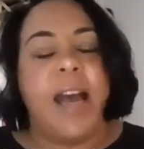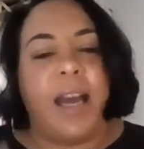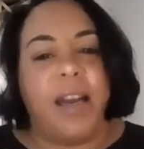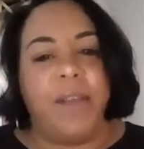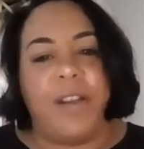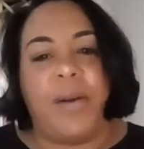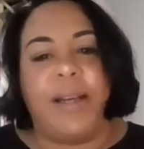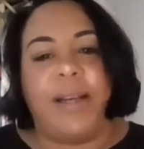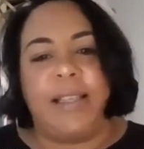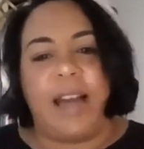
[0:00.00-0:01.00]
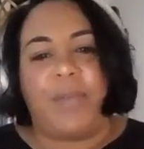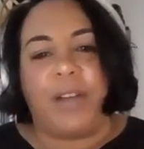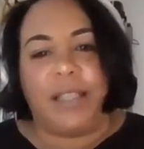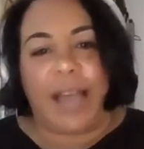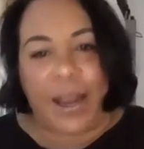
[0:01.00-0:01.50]
And even though I didn't have a
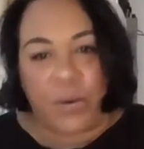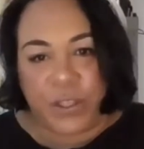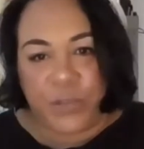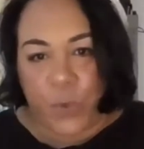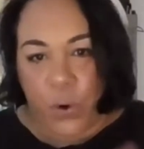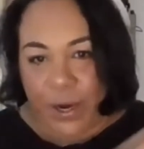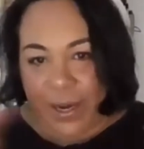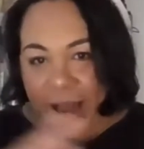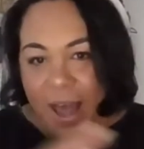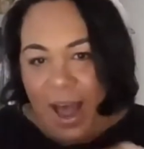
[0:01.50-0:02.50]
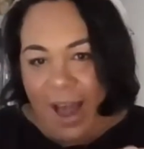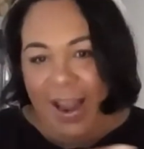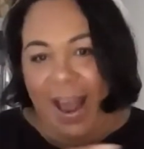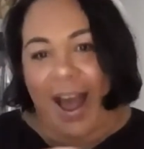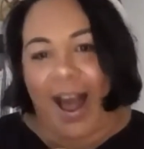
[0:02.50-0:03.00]
language for it, I
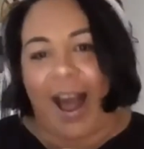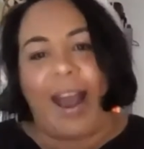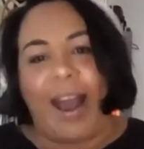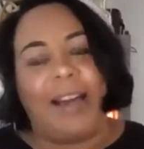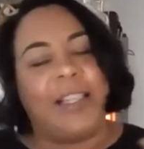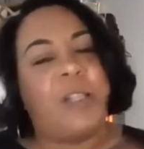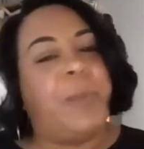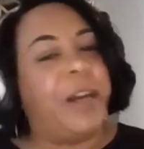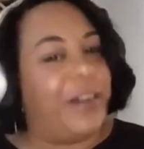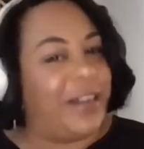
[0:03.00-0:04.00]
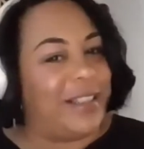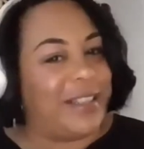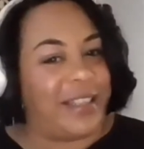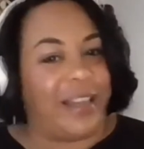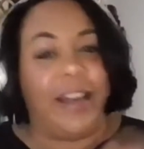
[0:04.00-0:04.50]
had
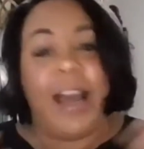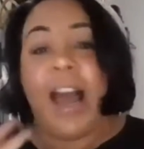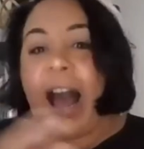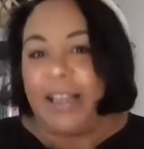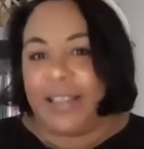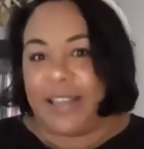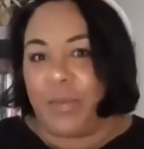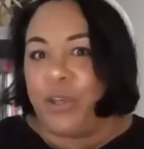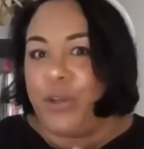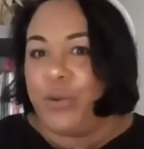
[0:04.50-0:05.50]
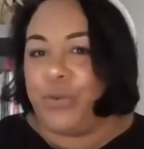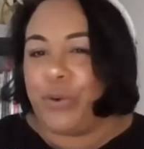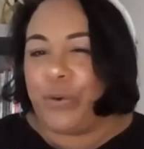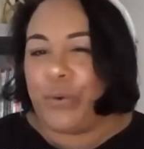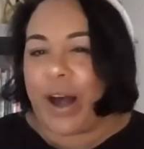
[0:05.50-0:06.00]
experienced it as someone who
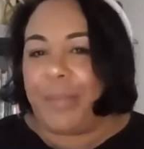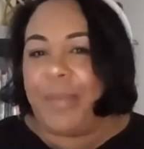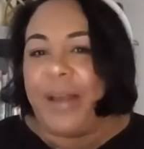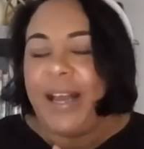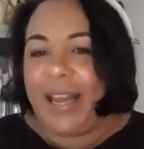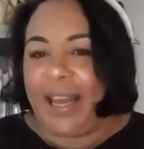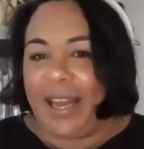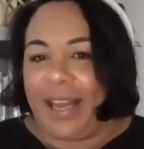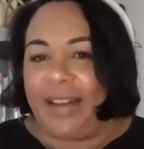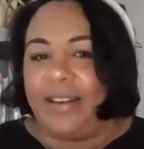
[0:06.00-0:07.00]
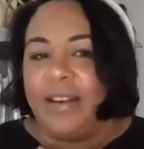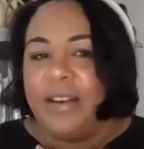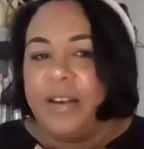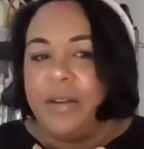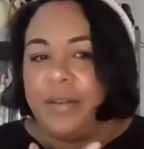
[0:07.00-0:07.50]
grew up in
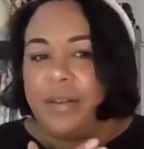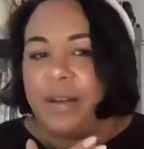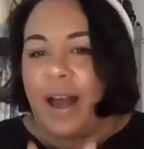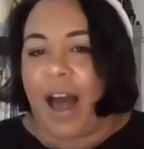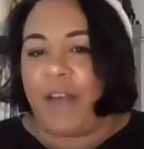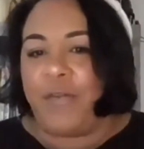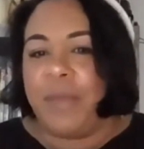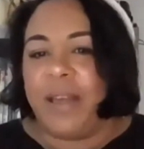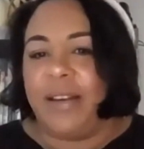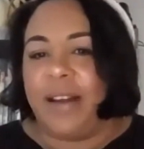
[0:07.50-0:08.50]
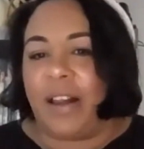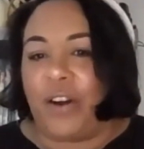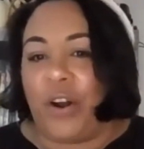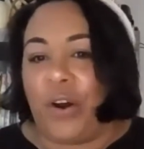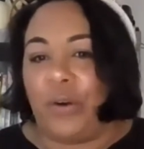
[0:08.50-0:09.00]
a $500,000
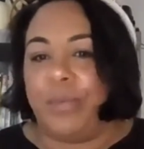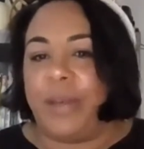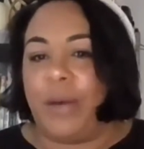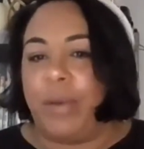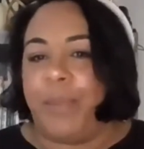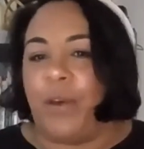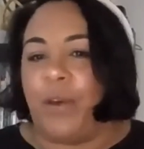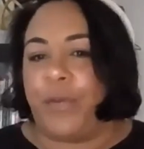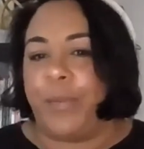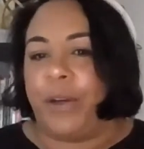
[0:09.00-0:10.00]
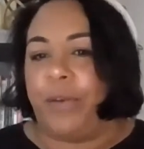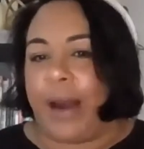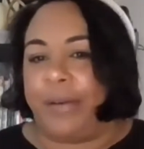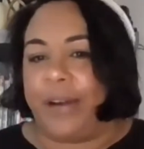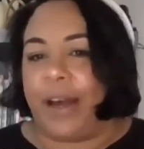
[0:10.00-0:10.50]
home that we built from the
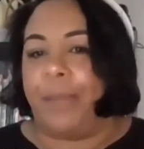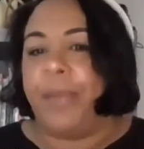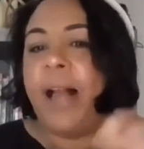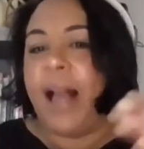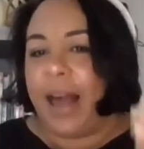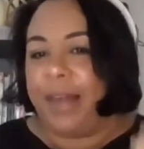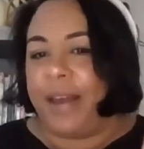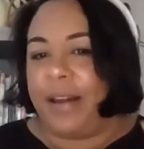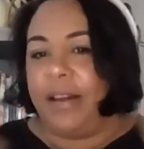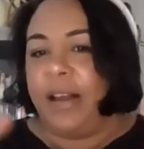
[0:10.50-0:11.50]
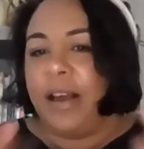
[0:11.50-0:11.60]
ground up, and then